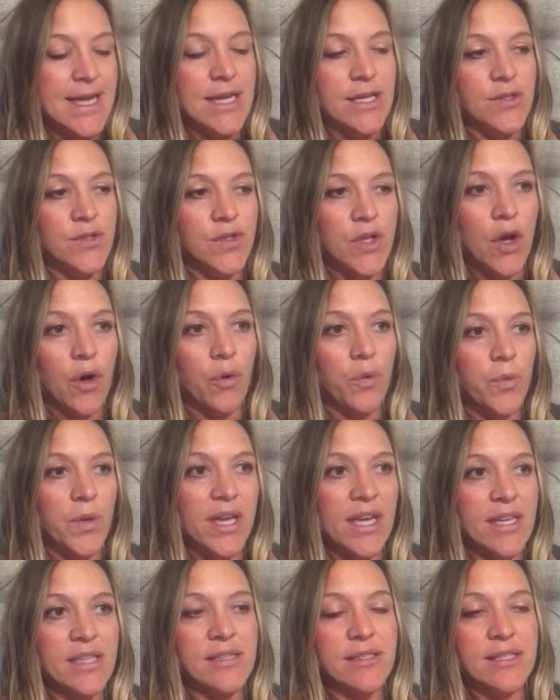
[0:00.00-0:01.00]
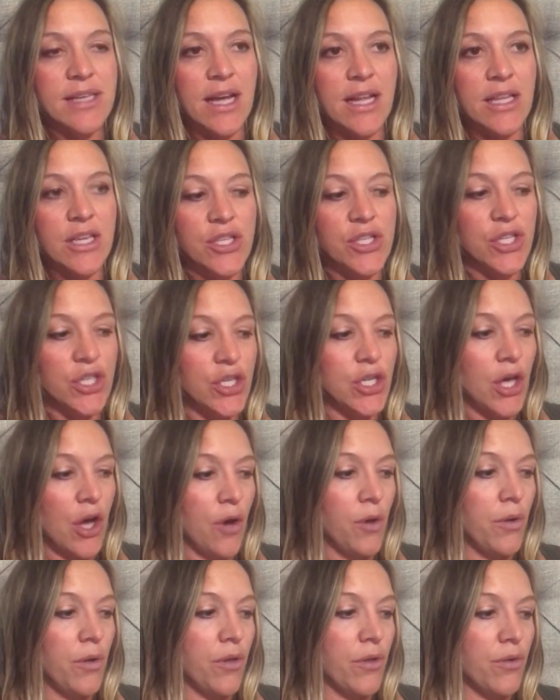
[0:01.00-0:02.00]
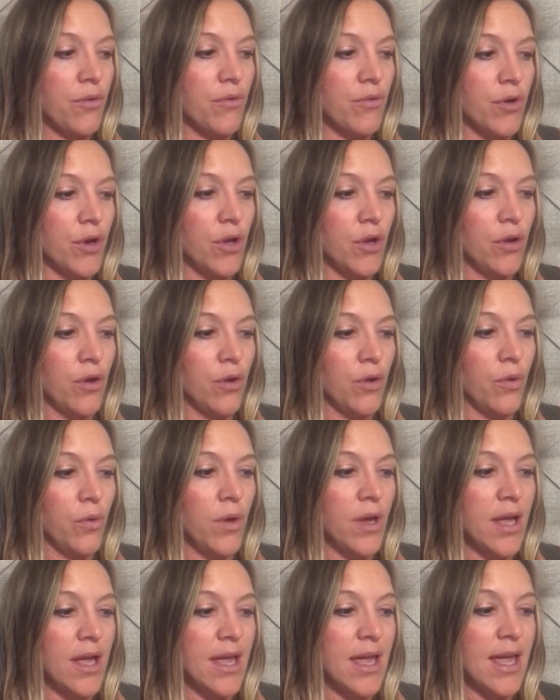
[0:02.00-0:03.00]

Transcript: So we decided to go through